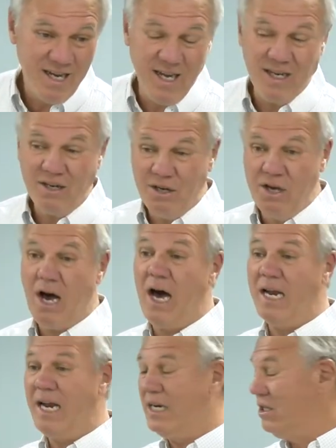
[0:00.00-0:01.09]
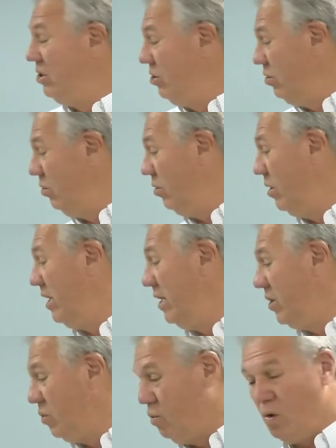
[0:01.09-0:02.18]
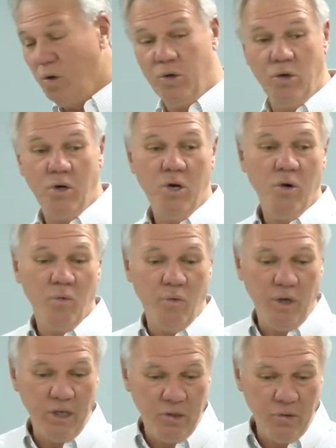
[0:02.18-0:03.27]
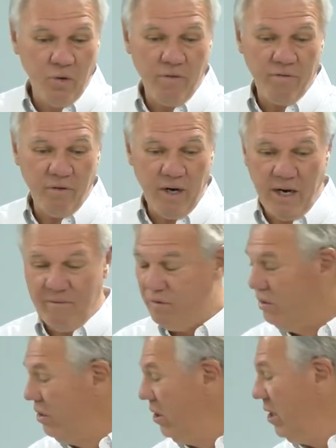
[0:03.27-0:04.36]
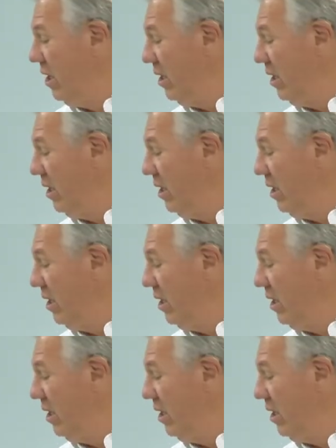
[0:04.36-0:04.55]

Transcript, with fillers: And God has ensured His Word will endure forever.